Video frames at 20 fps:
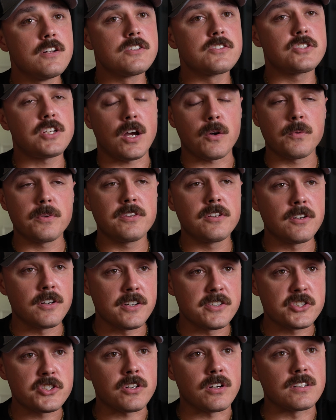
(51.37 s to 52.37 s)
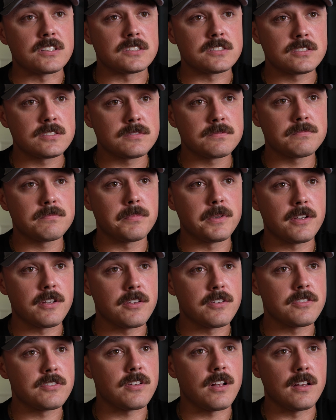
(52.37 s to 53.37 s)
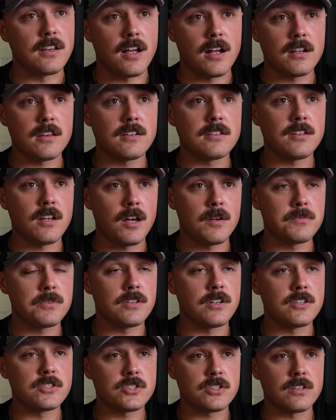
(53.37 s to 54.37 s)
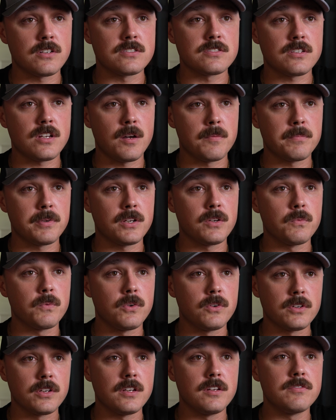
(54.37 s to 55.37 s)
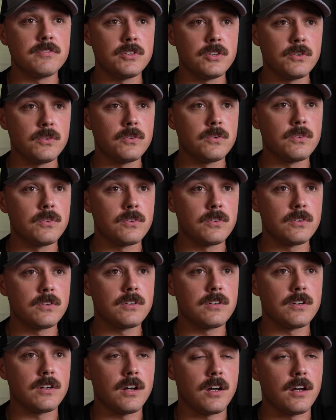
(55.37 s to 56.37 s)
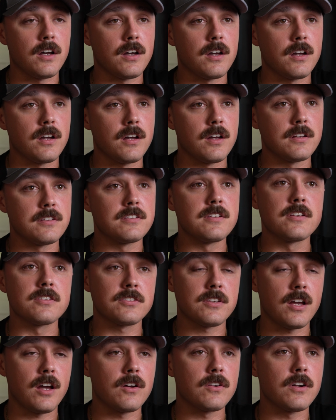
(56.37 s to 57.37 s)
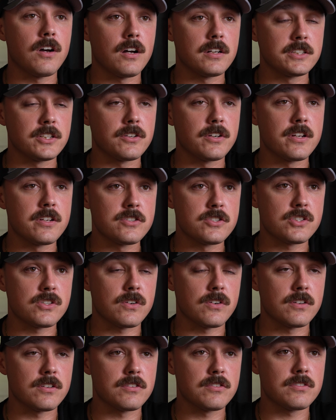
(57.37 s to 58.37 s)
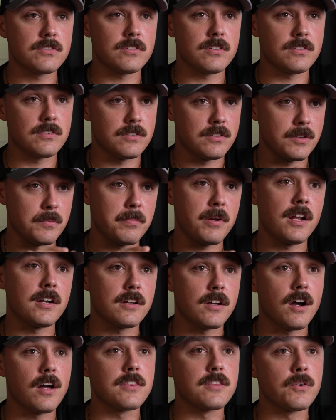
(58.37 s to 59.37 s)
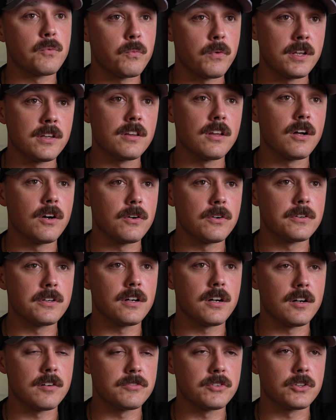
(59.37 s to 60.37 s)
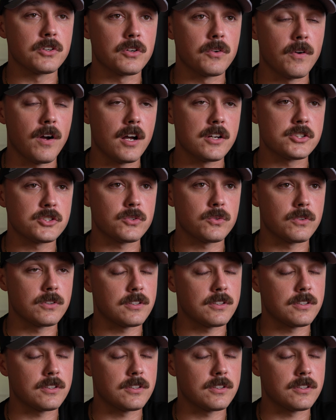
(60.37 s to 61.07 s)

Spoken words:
Check with your insurance, because a lot of the times an insurance company will give you a discount on your insurance depending on the wind load of your garage door.